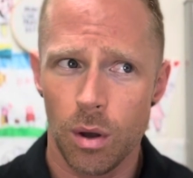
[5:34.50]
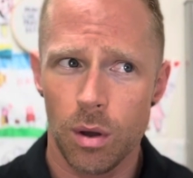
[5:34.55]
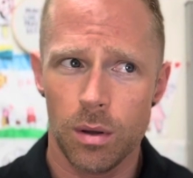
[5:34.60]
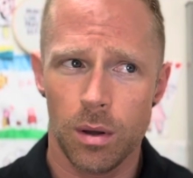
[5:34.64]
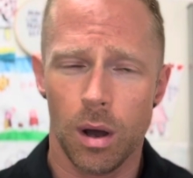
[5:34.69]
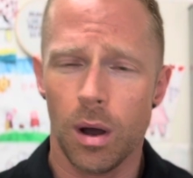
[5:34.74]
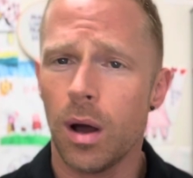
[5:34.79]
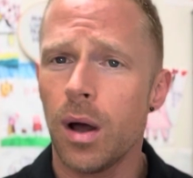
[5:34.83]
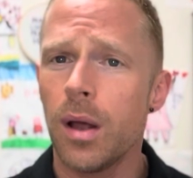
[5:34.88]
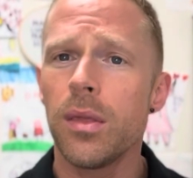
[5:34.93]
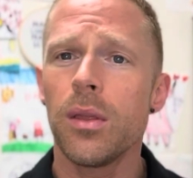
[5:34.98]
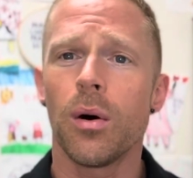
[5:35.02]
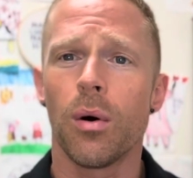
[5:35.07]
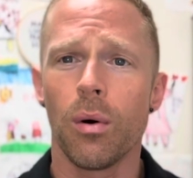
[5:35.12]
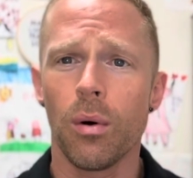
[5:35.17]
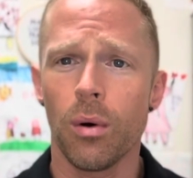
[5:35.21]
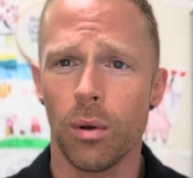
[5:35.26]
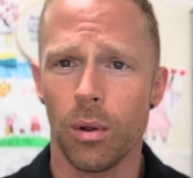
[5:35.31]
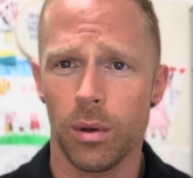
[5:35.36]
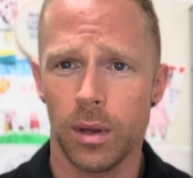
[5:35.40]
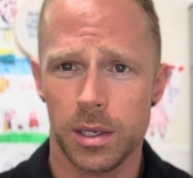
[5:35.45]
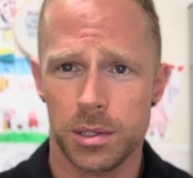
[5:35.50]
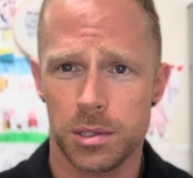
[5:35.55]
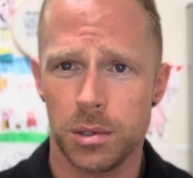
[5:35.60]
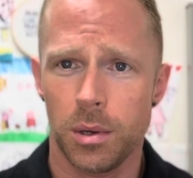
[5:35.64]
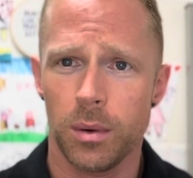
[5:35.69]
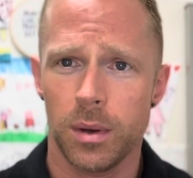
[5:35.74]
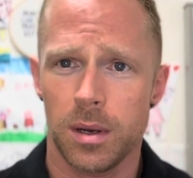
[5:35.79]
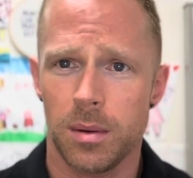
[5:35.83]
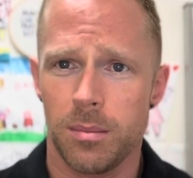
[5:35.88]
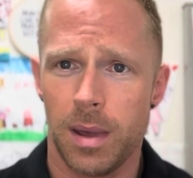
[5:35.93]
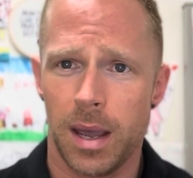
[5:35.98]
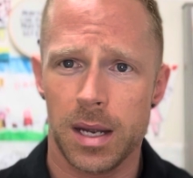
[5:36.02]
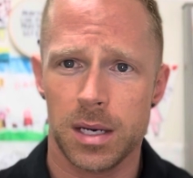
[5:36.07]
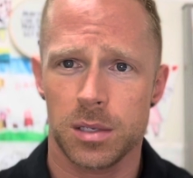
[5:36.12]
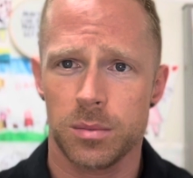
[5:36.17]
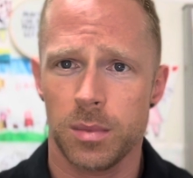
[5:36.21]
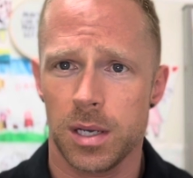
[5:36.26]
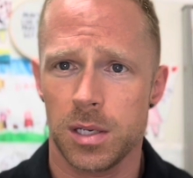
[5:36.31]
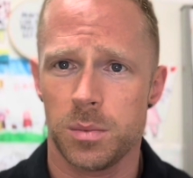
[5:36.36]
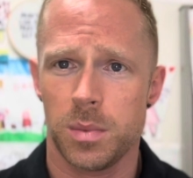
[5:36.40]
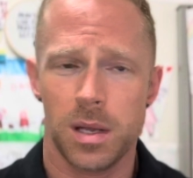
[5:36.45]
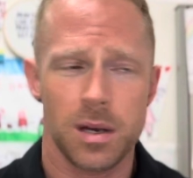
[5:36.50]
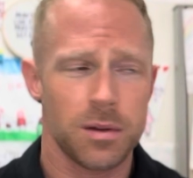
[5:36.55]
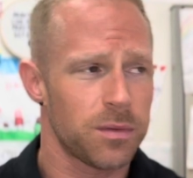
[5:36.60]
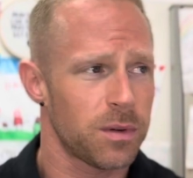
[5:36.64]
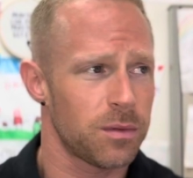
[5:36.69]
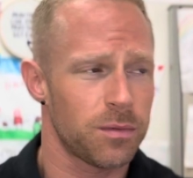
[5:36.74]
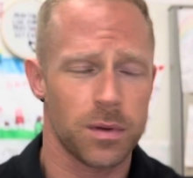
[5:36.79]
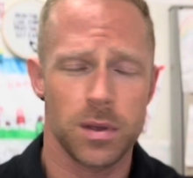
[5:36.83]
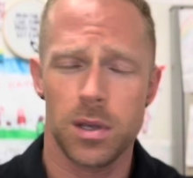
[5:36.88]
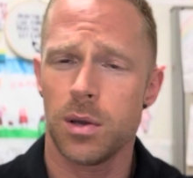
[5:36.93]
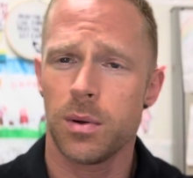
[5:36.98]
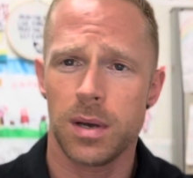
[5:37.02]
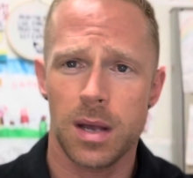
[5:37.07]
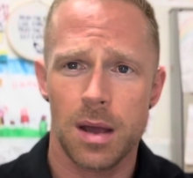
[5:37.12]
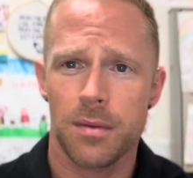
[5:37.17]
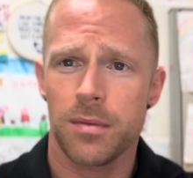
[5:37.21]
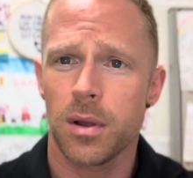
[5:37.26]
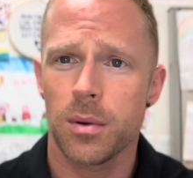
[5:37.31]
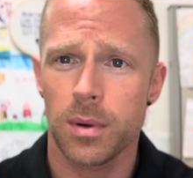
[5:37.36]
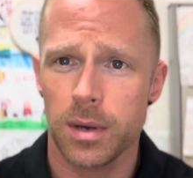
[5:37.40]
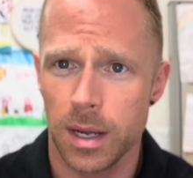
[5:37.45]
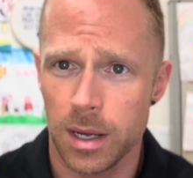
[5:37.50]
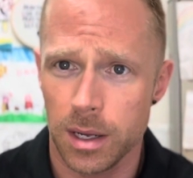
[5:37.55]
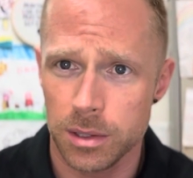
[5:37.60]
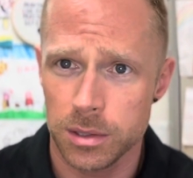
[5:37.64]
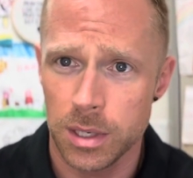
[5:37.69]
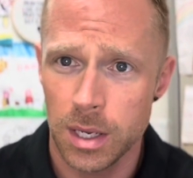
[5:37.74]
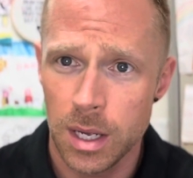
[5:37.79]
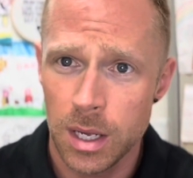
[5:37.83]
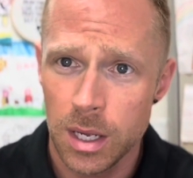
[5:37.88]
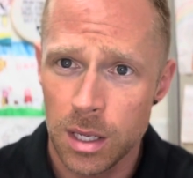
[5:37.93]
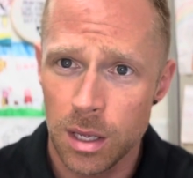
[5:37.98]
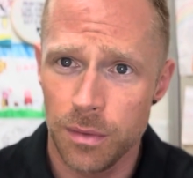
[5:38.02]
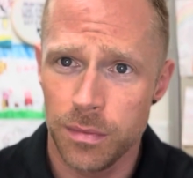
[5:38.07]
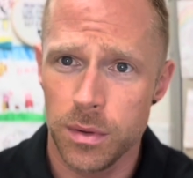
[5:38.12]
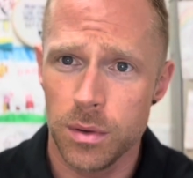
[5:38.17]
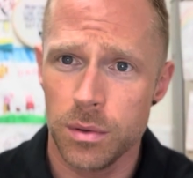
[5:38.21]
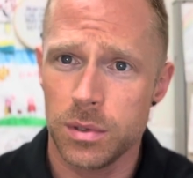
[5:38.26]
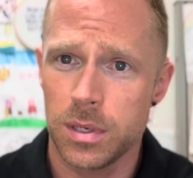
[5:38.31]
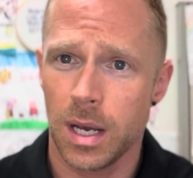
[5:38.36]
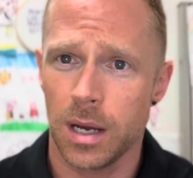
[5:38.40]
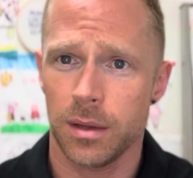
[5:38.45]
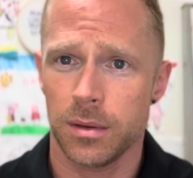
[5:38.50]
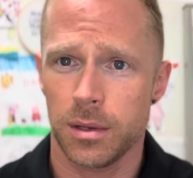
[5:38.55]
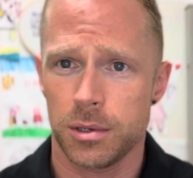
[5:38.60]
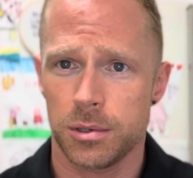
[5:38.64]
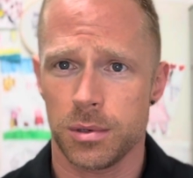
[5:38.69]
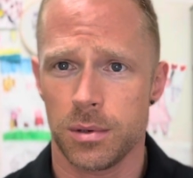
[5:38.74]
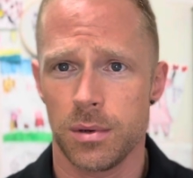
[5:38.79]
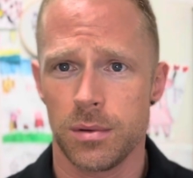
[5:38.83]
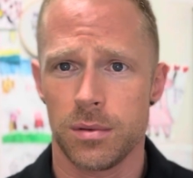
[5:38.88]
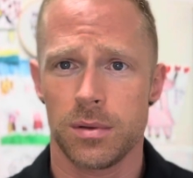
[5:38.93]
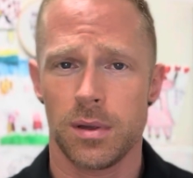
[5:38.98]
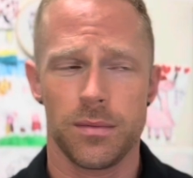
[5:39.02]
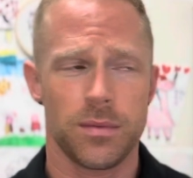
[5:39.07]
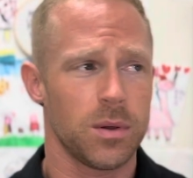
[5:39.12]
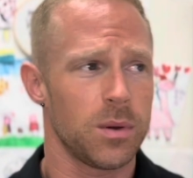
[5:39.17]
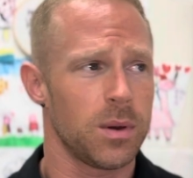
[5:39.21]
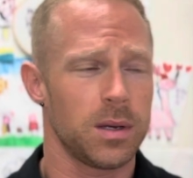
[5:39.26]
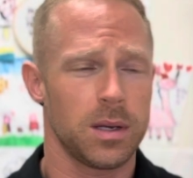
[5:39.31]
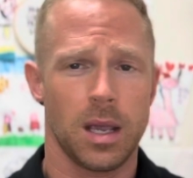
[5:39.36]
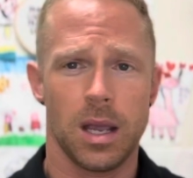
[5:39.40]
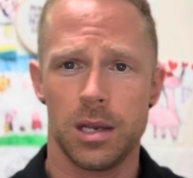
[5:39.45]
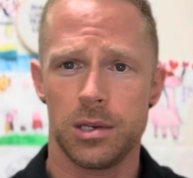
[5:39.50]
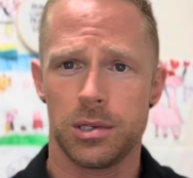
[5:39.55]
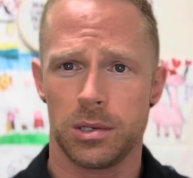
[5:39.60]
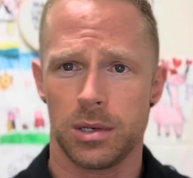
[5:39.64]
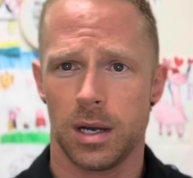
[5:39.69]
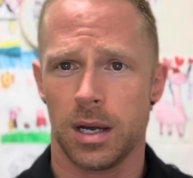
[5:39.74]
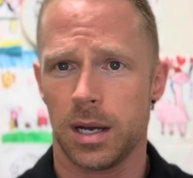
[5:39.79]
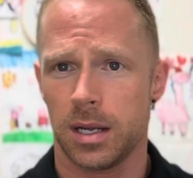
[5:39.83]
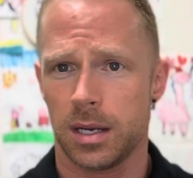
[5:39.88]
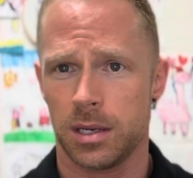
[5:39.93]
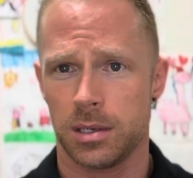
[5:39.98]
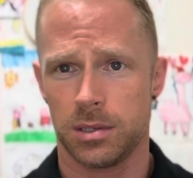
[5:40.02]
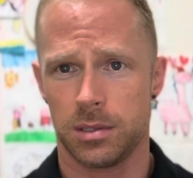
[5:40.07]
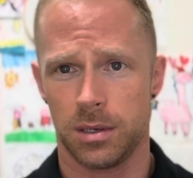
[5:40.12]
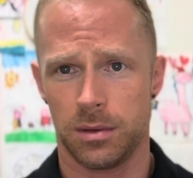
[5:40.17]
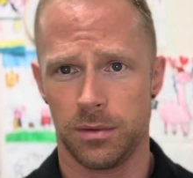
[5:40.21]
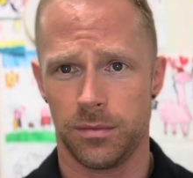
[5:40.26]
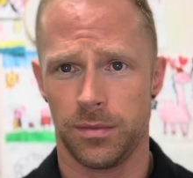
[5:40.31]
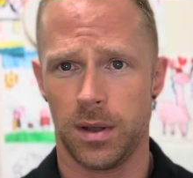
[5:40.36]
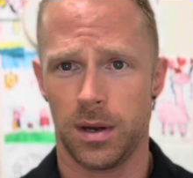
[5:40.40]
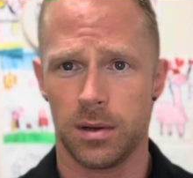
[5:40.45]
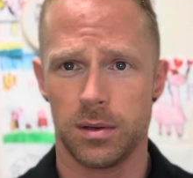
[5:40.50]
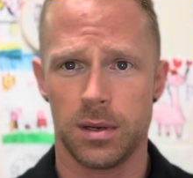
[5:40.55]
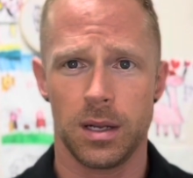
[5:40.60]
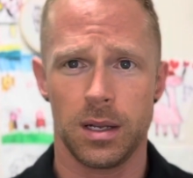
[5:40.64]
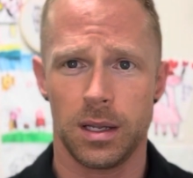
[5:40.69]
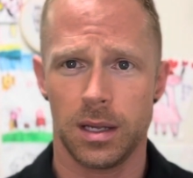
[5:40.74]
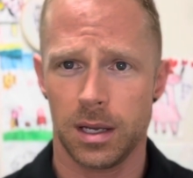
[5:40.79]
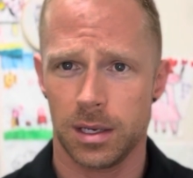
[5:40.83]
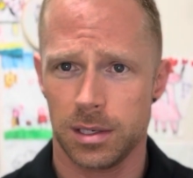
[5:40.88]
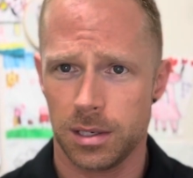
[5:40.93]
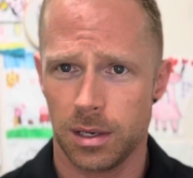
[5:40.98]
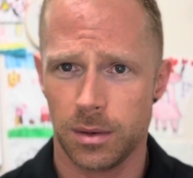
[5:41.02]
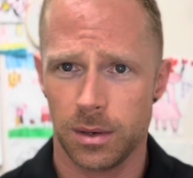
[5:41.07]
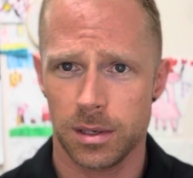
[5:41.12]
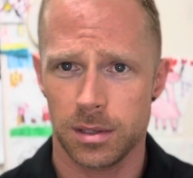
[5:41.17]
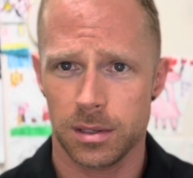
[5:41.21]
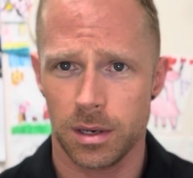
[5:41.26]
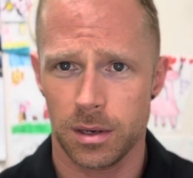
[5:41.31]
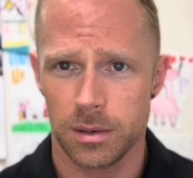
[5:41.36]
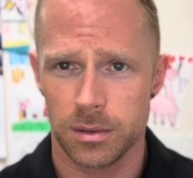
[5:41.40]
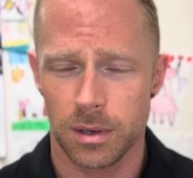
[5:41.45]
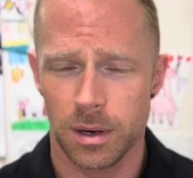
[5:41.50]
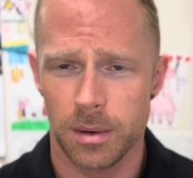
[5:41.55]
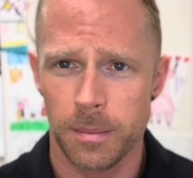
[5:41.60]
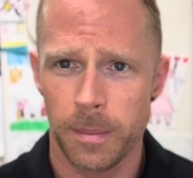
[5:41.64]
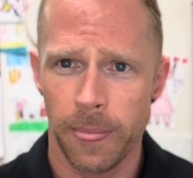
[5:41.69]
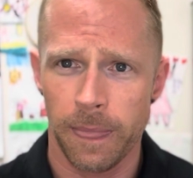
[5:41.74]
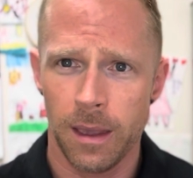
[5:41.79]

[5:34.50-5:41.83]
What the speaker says: On the whole, it's going to maximize benefit for you and everyone else if you tell the truth, if you engage in honest and fair dealing, etc., etc., etc.